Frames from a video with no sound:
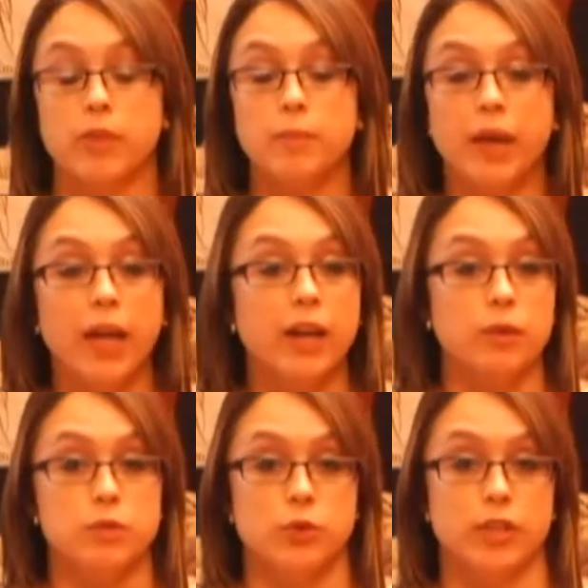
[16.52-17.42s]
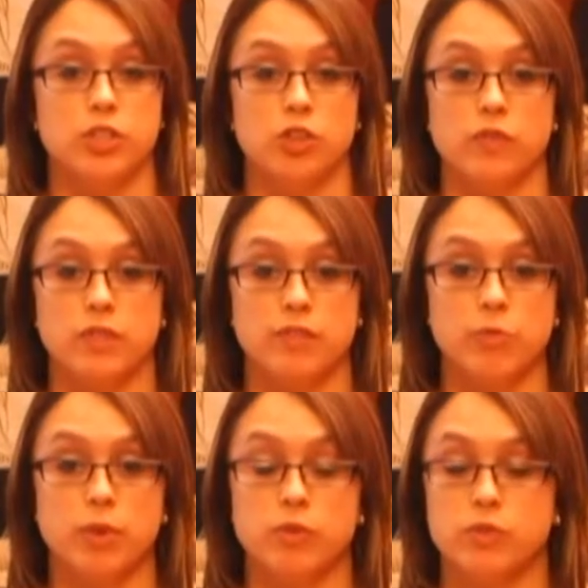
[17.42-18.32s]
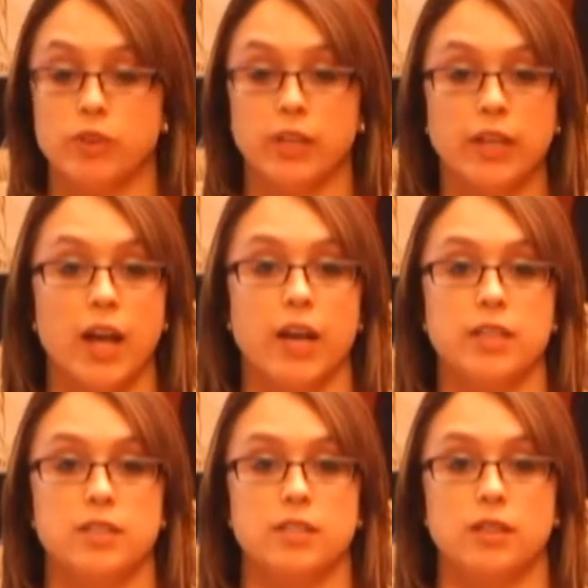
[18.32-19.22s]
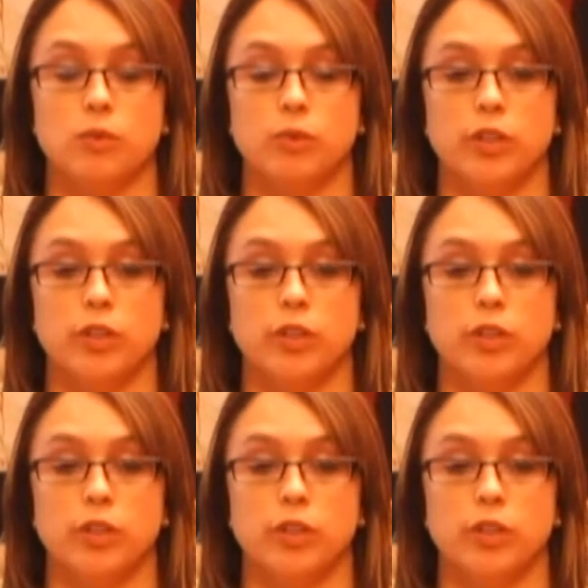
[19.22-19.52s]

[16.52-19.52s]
From the beginning, it was great service. Everybody was really nice, uh,